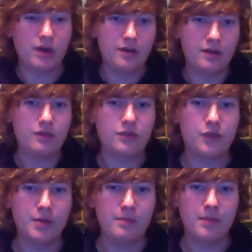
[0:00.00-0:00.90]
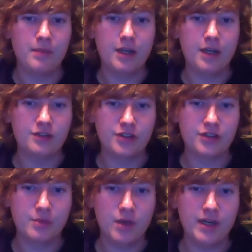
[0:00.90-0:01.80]
one from Last of the
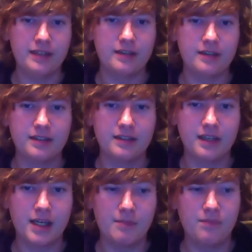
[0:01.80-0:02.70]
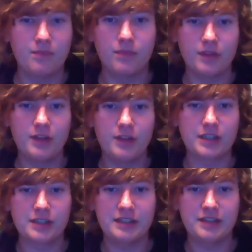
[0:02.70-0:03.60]
Summer Wine. Um, that's
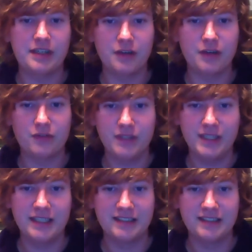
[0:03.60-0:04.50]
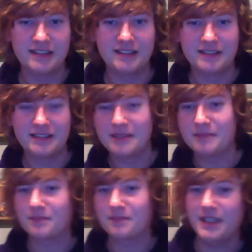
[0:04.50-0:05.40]
actually, nice. yeah,
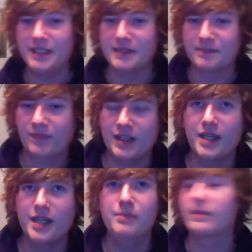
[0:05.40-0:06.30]
yeah. Um,